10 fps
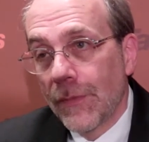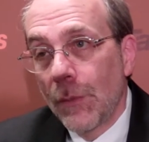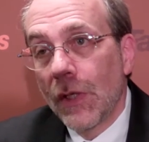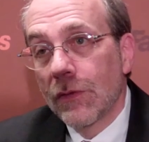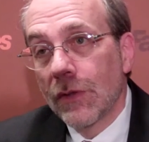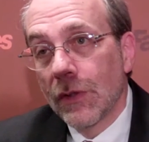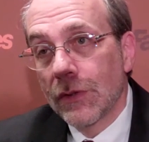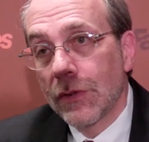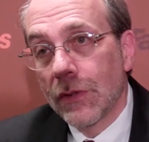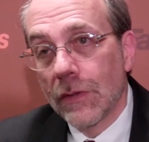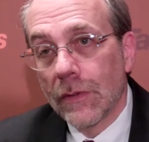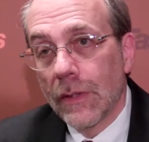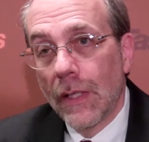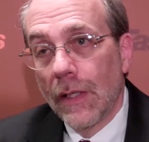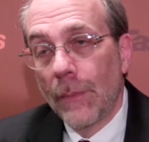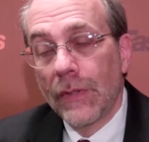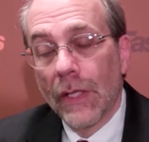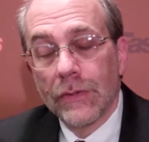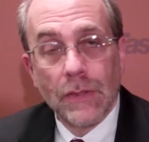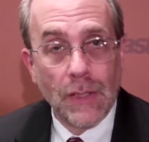be introduced to a
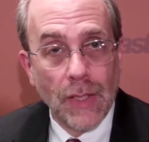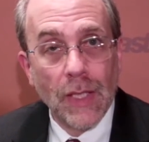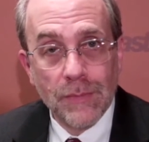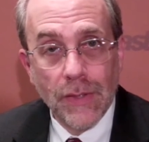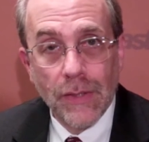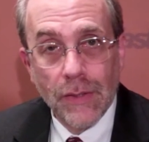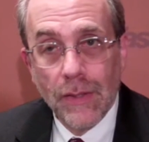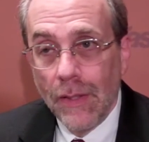potential collaborator,